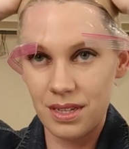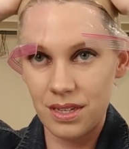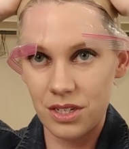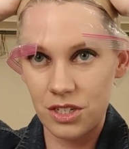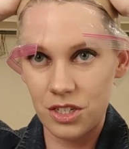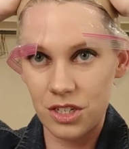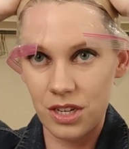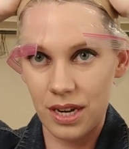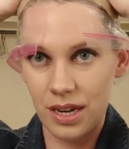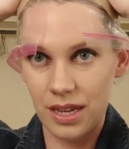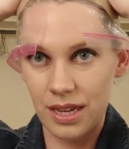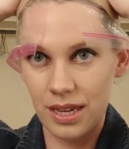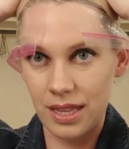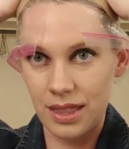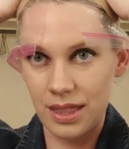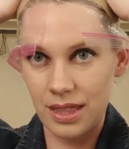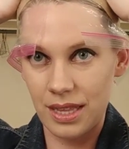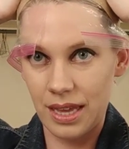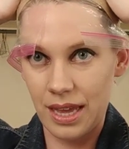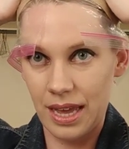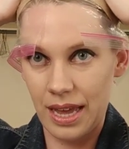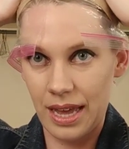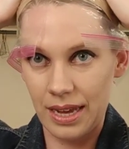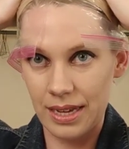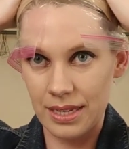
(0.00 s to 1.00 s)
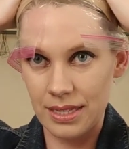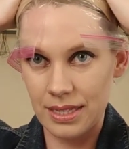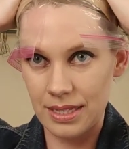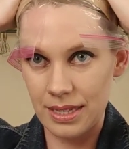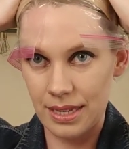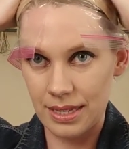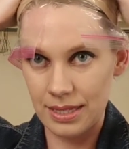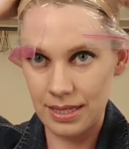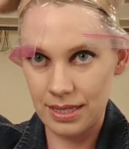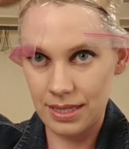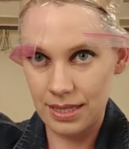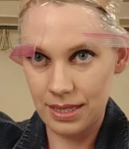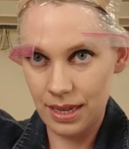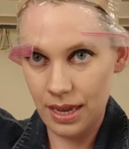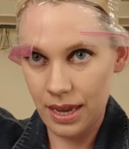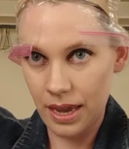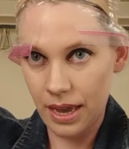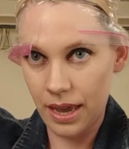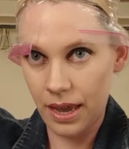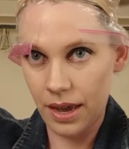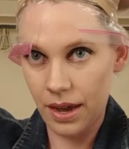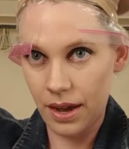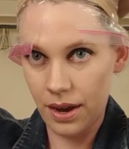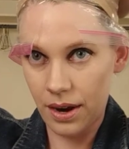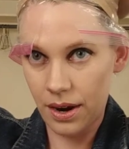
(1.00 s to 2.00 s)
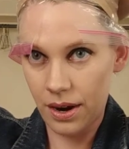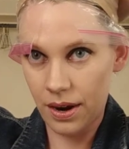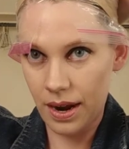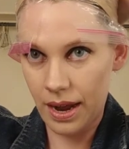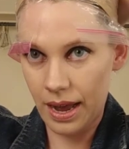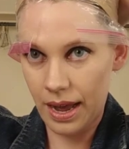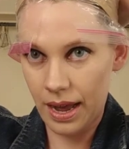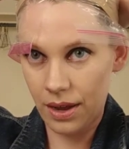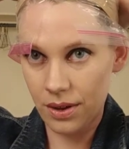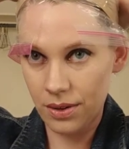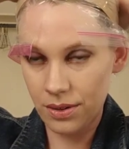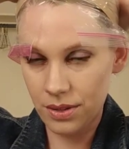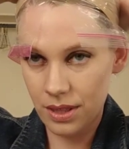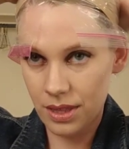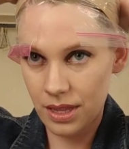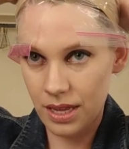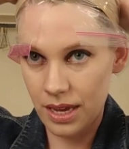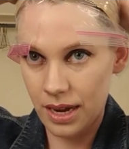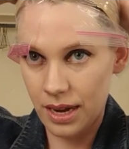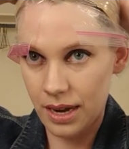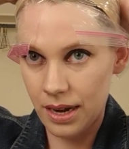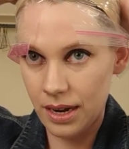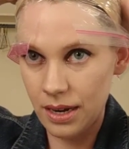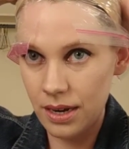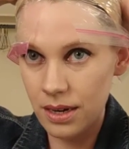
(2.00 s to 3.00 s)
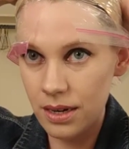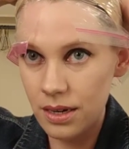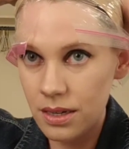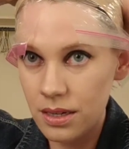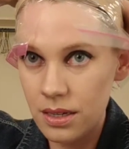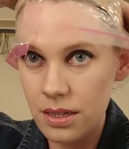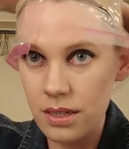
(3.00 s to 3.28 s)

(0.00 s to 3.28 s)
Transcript: Try to get the excess air out there.